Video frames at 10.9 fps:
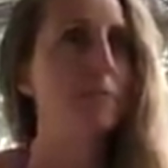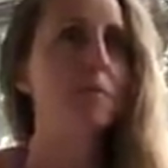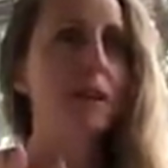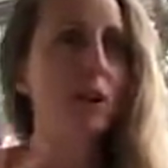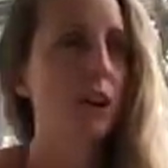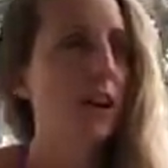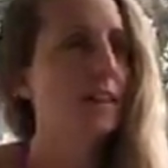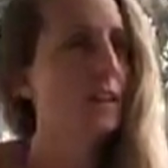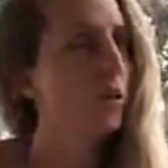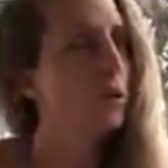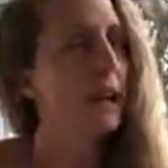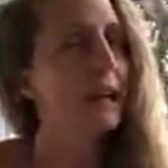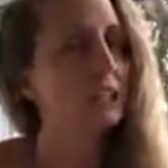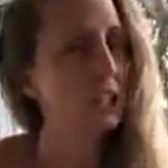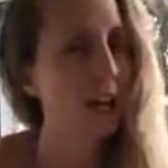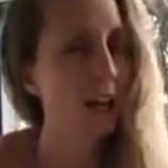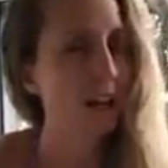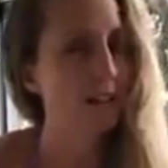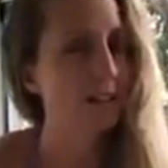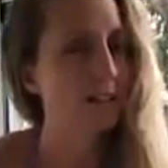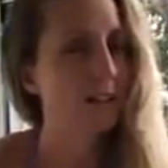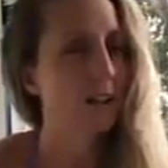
I'm like, okay, they're all educators.